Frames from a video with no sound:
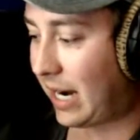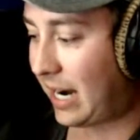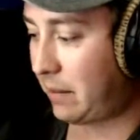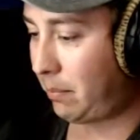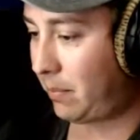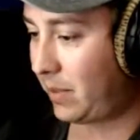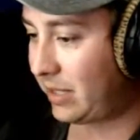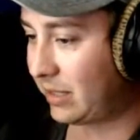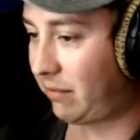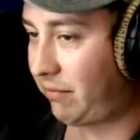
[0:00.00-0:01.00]

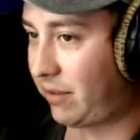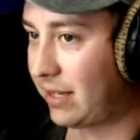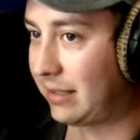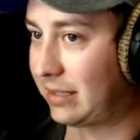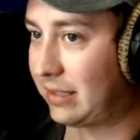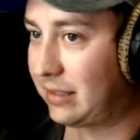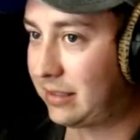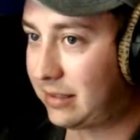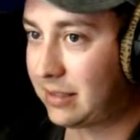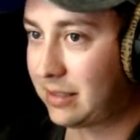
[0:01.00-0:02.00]
time is of the
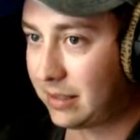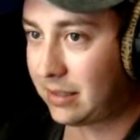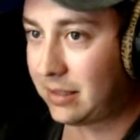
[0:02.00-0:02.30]
essence.